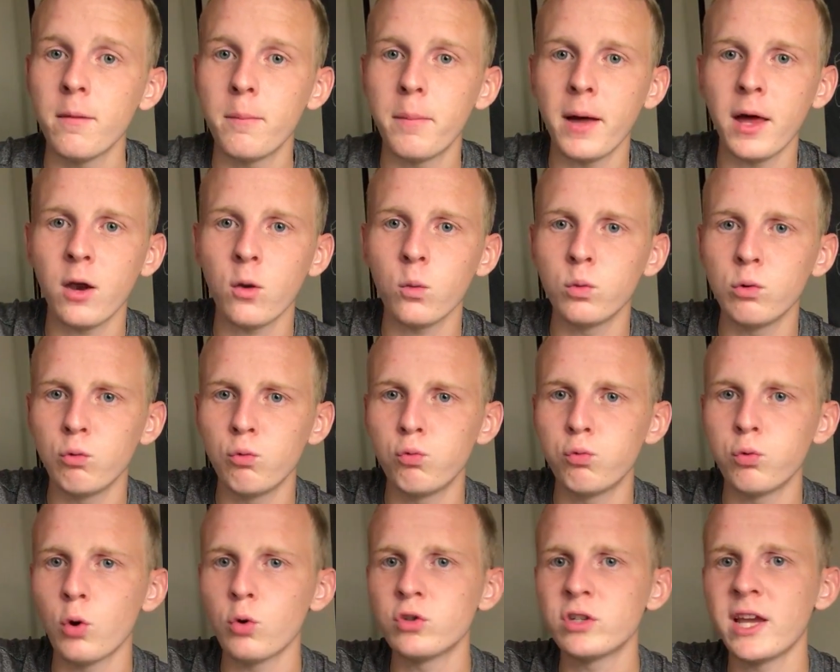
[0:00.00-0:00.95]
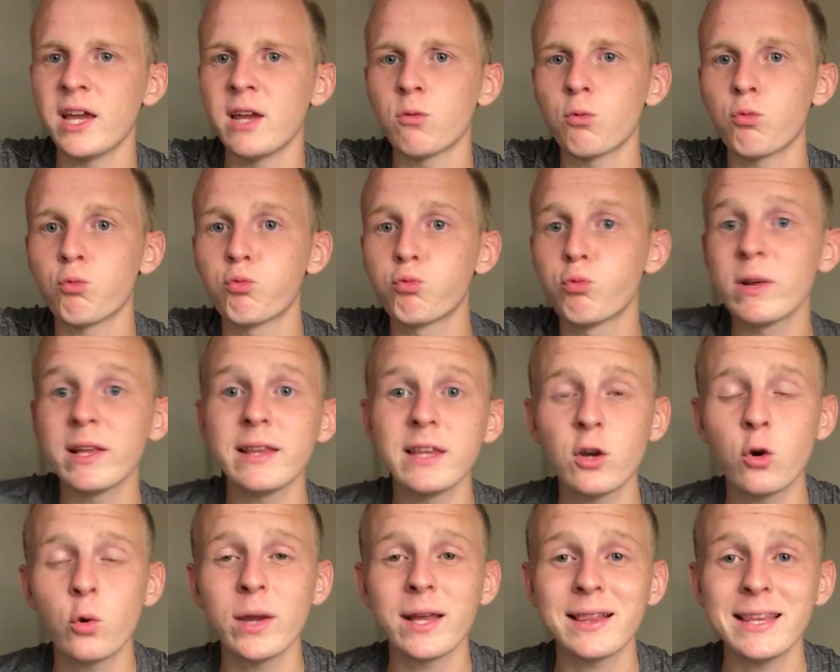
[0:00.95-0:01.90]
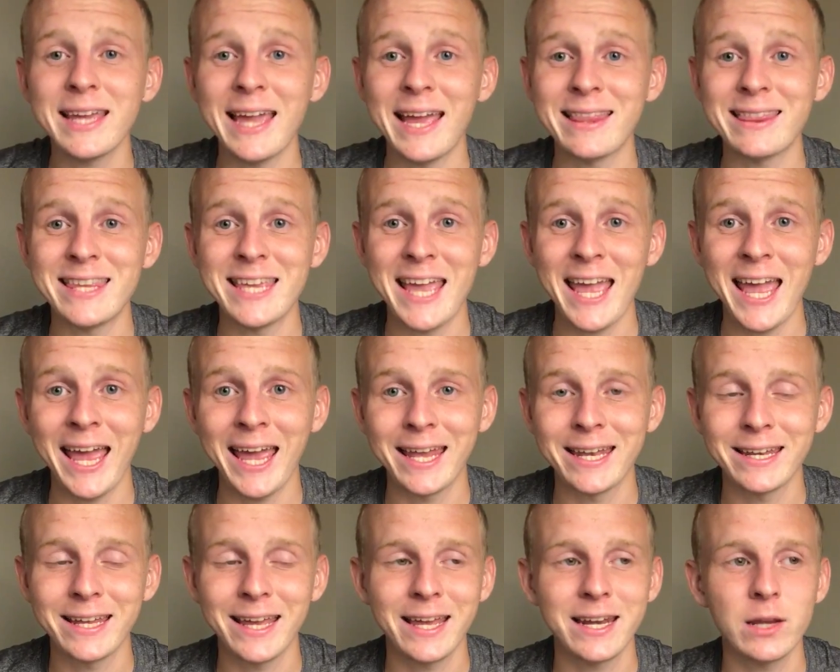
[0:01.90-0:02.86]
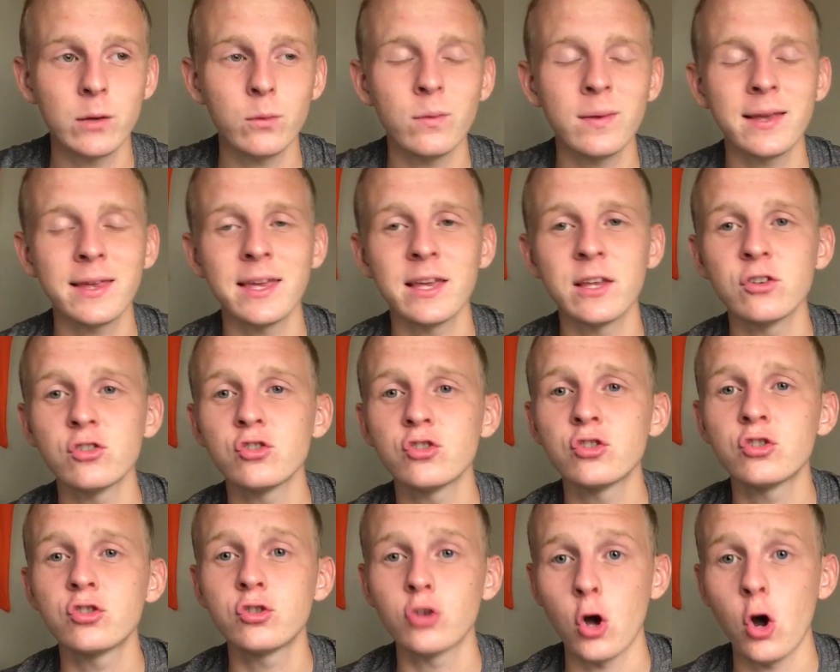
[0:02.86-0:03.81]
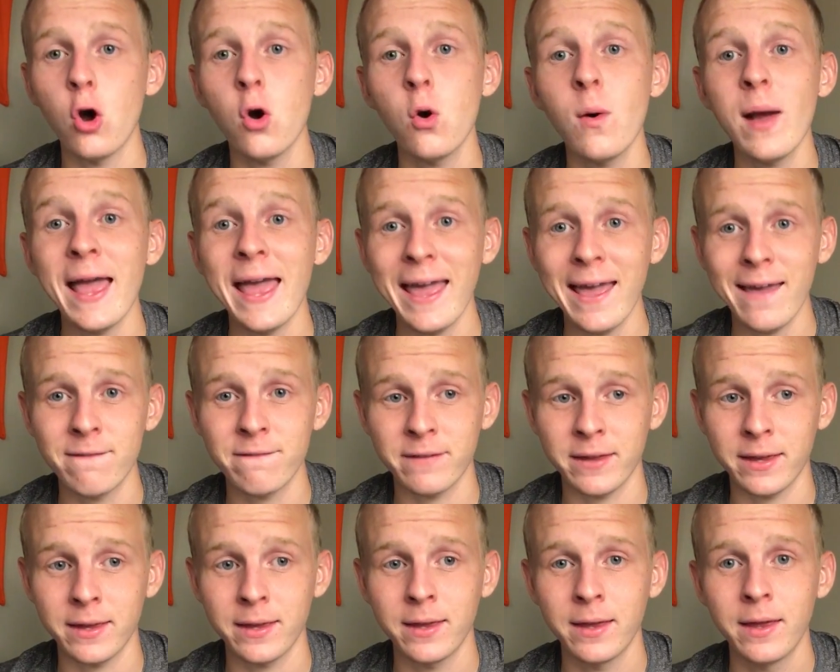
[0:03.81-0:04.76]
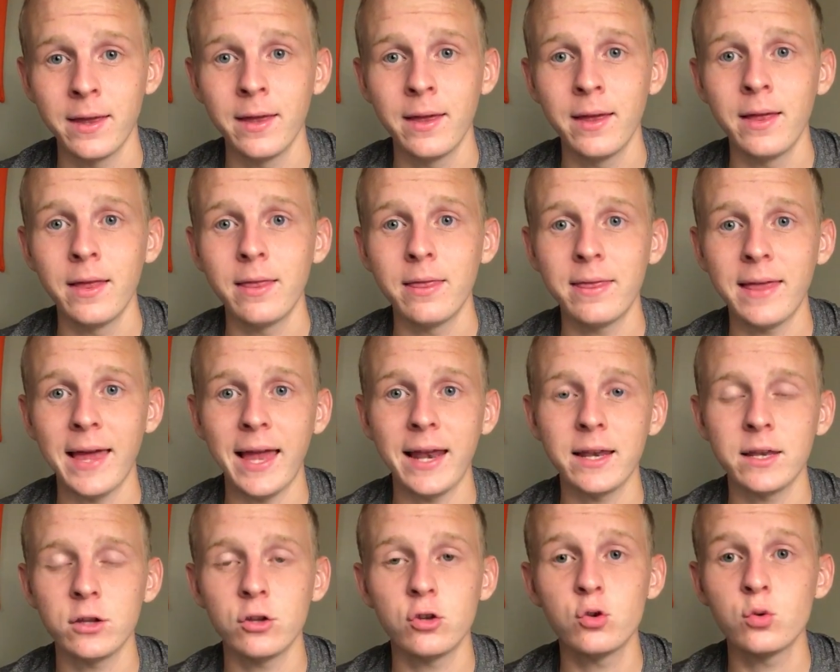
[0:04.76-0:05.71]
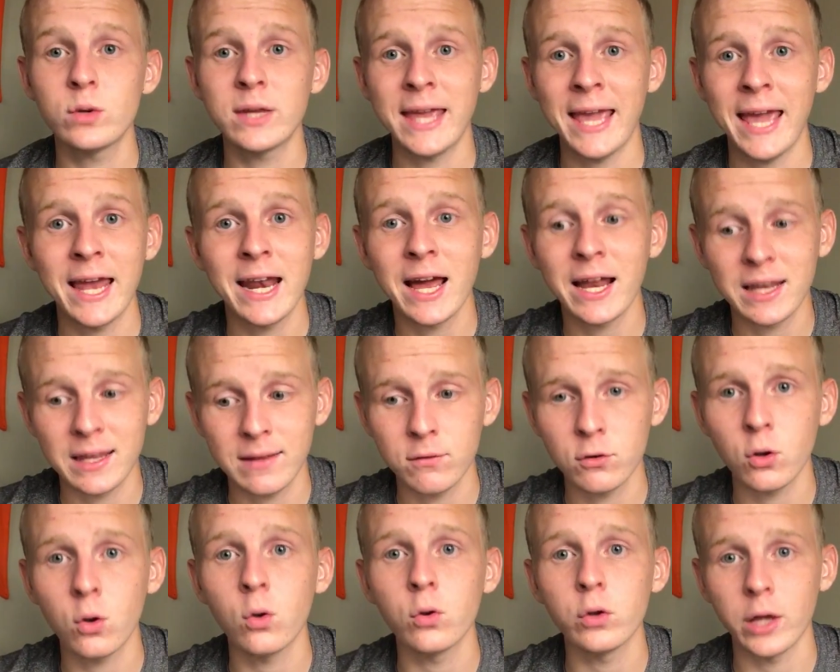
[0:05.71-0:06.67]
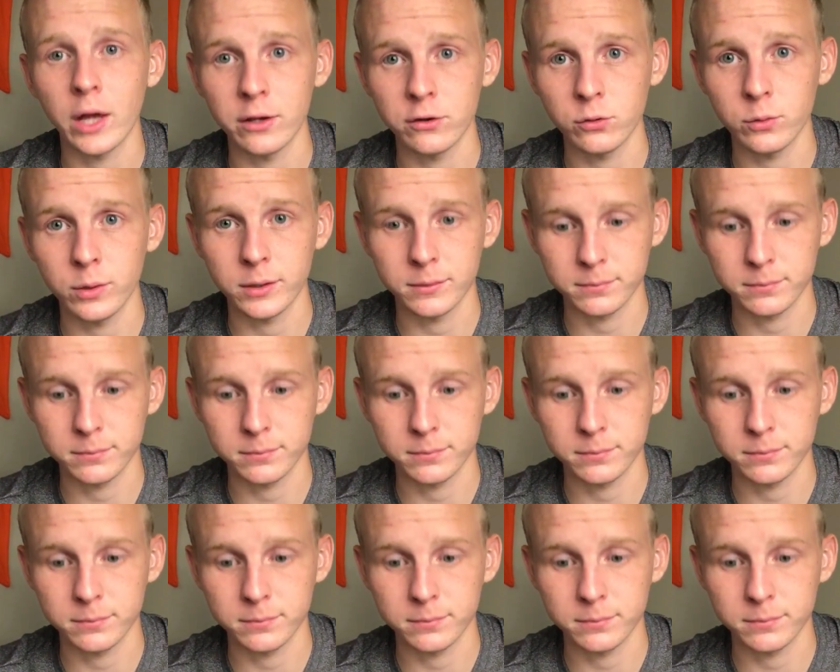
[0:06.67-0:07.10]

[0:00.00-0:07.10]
the bottle will rotate really quickly at the end and it will get so heavy that you cannot even hold on